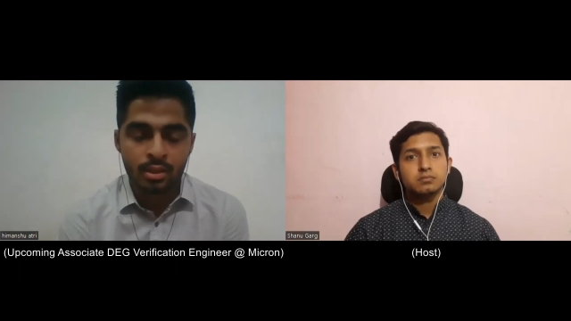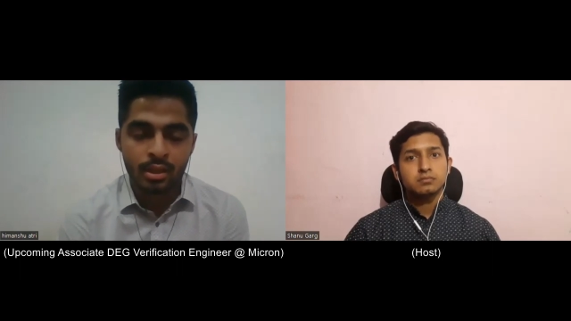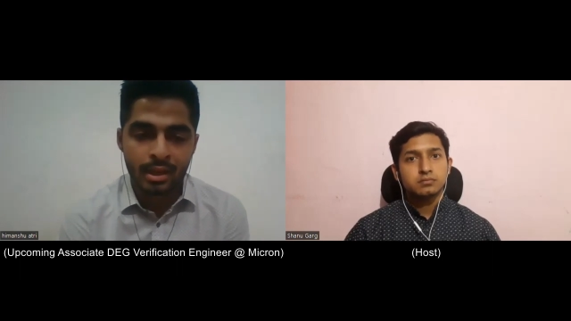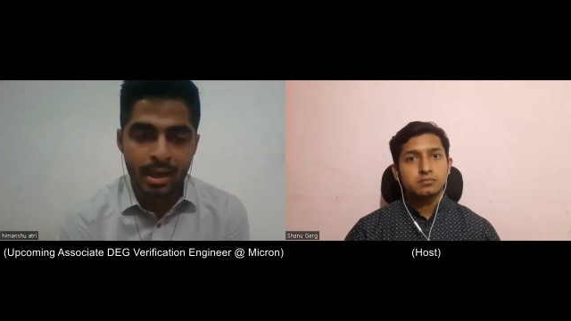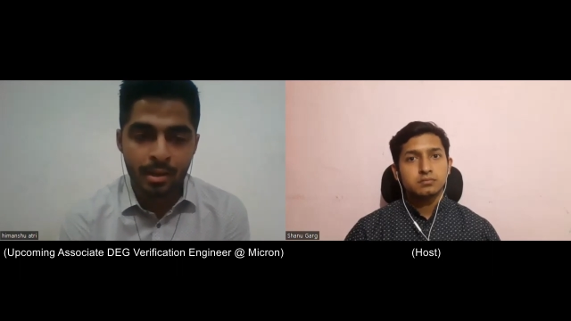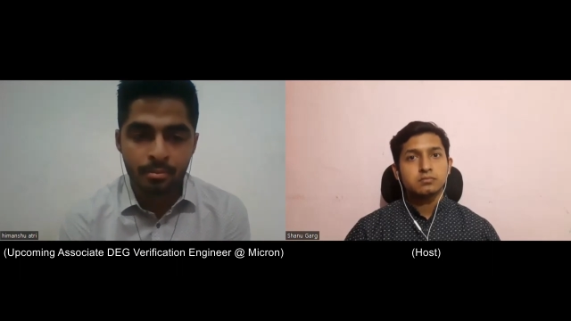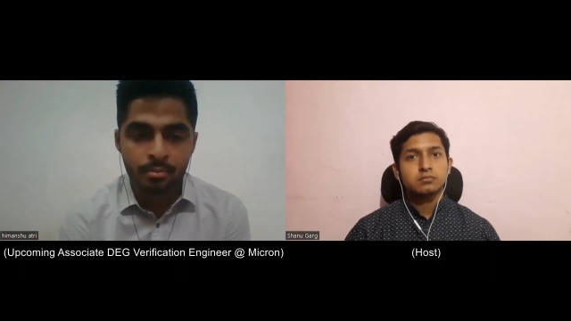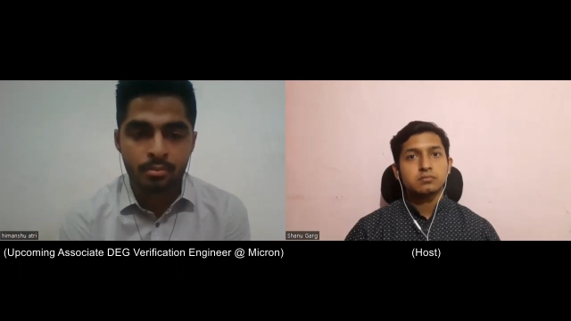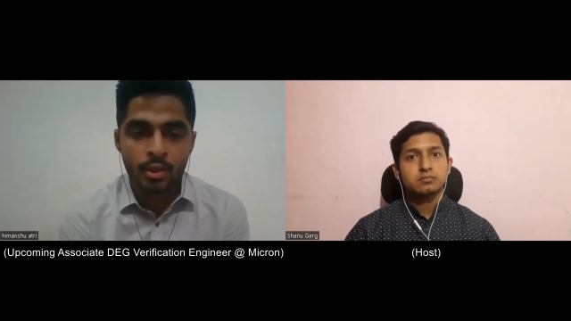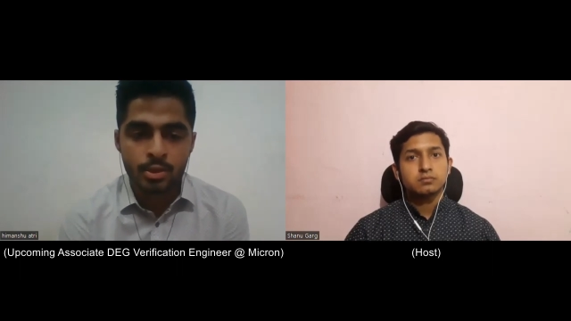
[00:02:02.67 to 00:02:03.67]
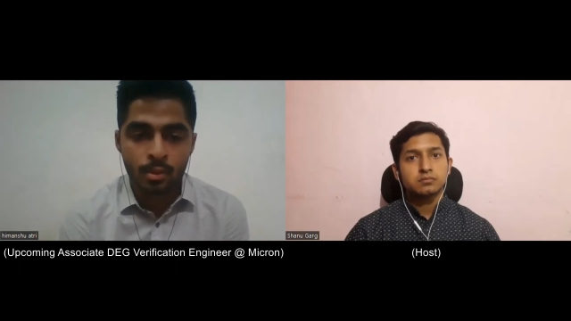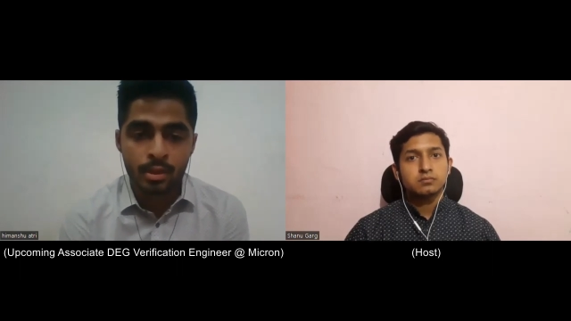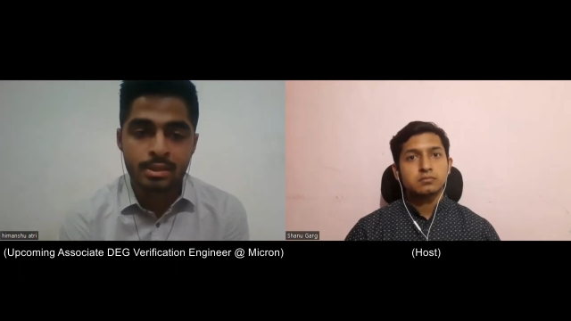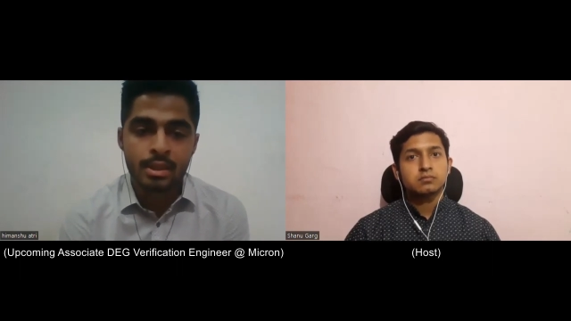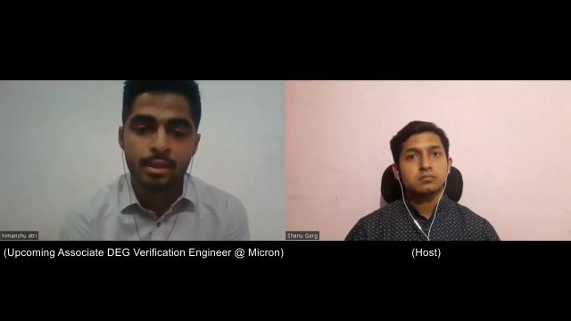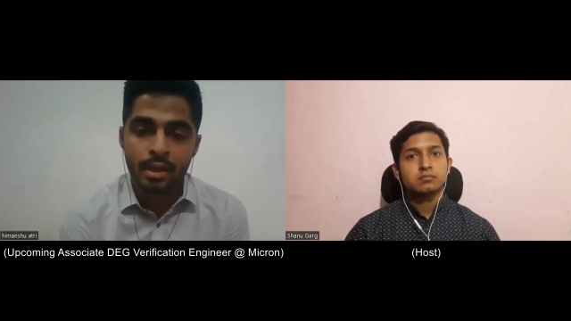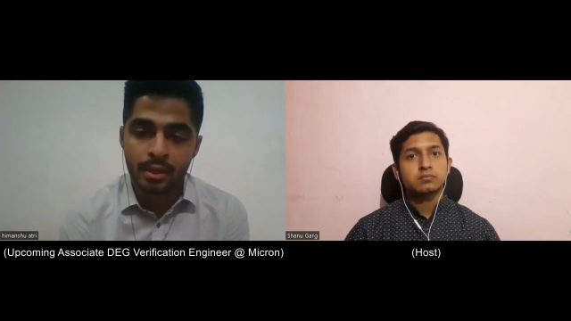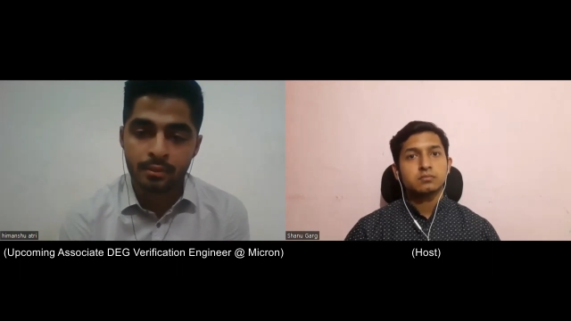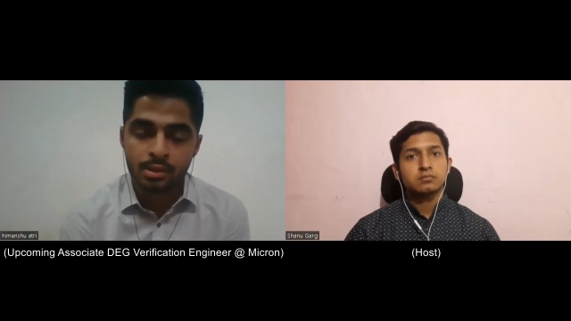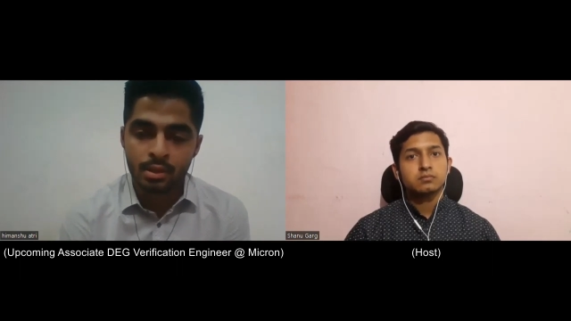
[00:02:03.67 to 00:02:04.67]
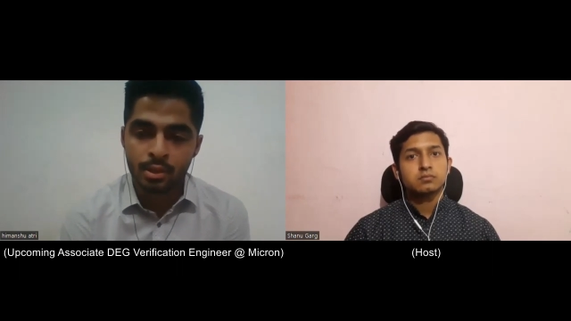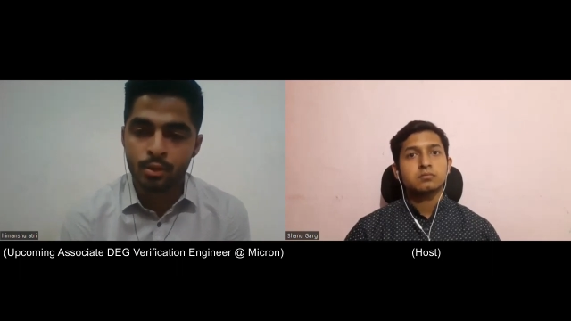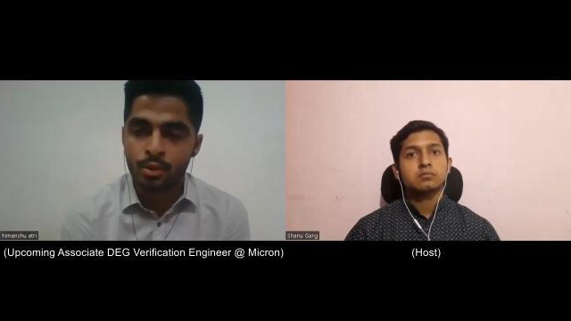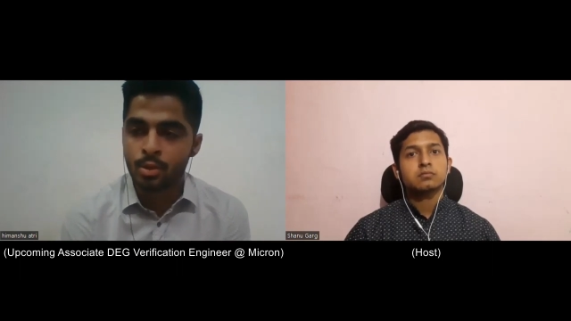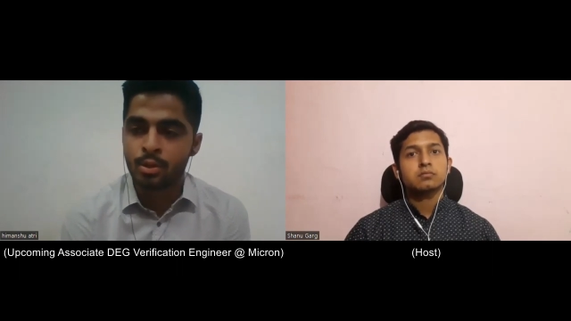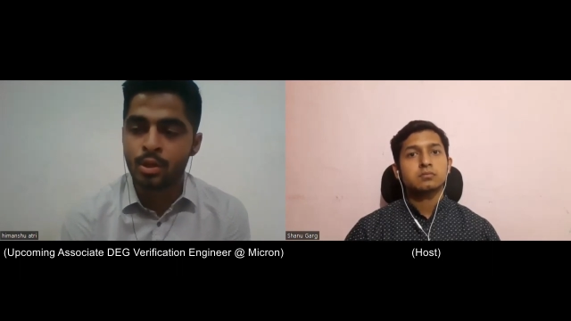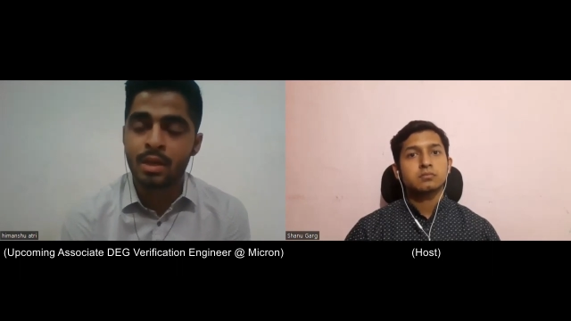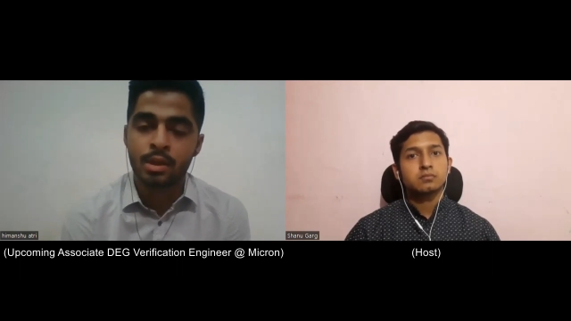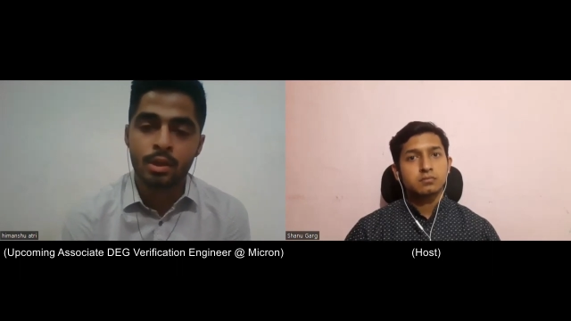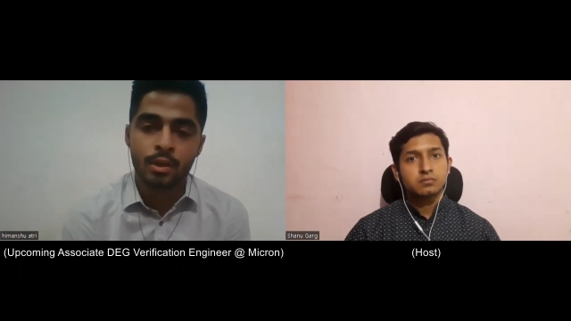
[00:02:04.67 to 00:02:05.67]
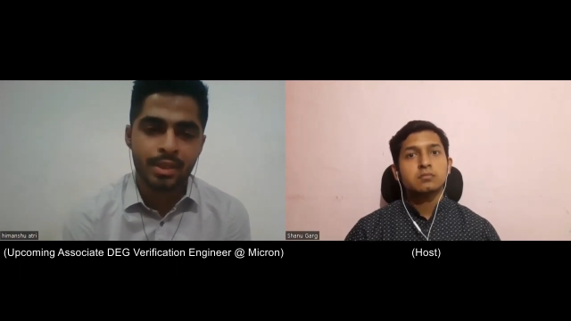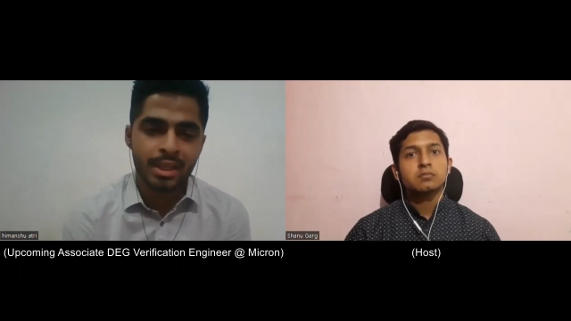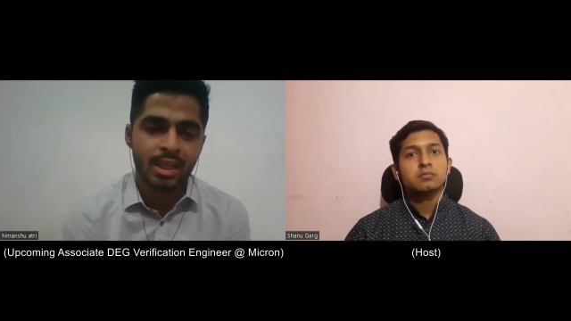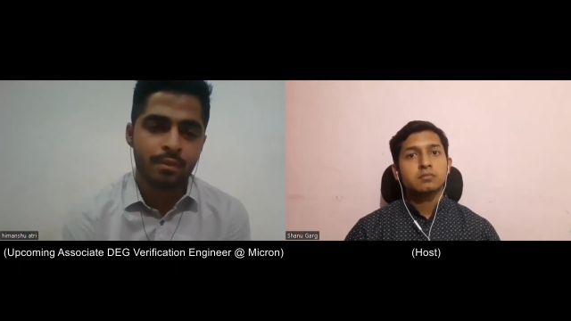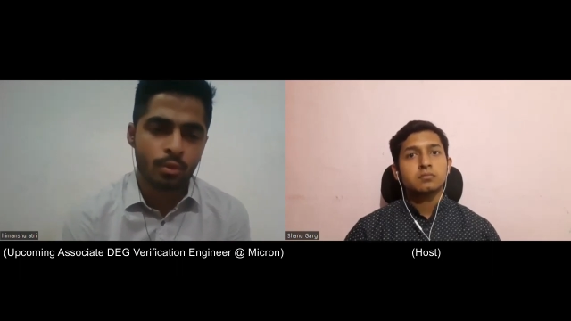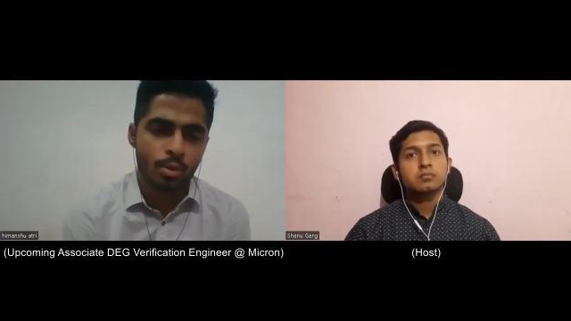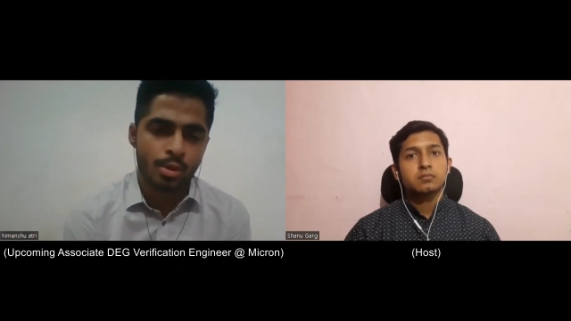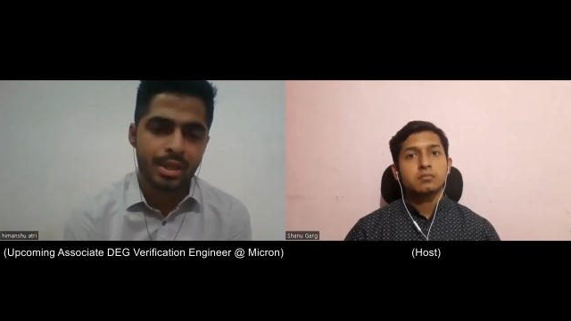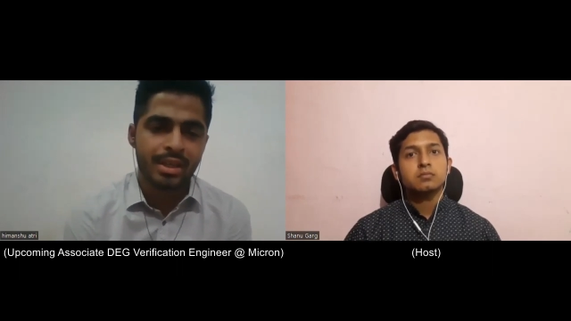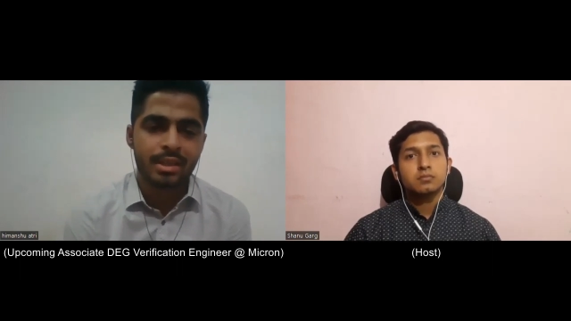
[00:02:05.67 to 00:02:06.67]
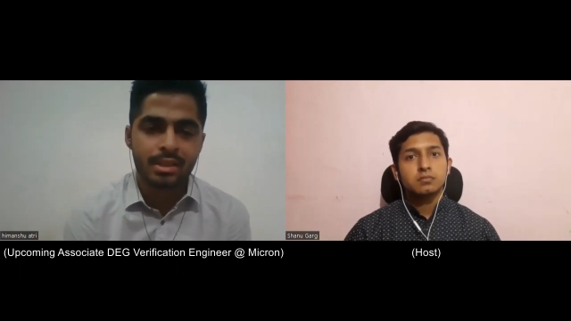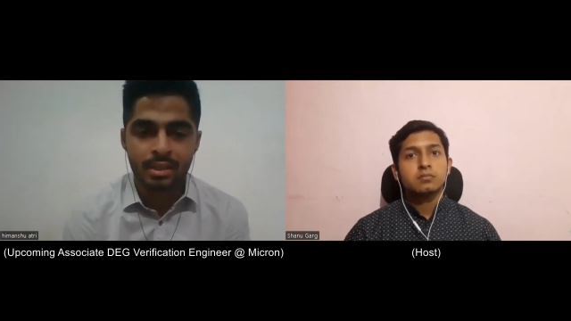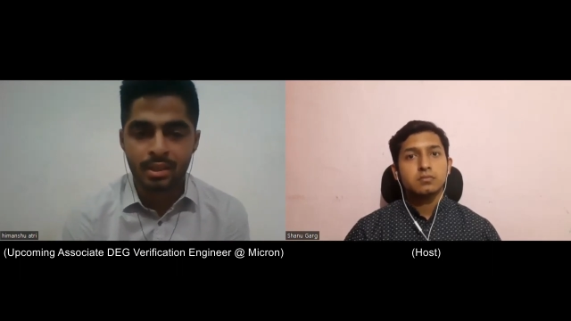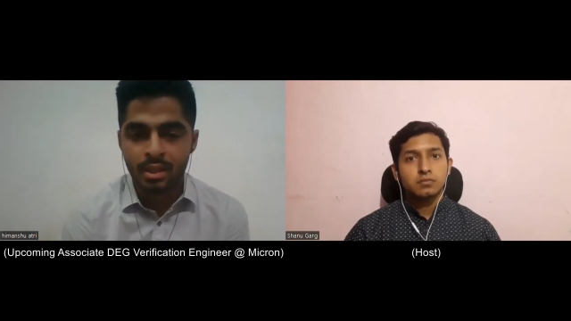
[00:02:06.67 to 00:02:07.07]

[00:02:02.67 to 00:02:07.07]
Speaker 1: the RAM, the solid-state drives. You have heard of DDR4, DDR3. Yes.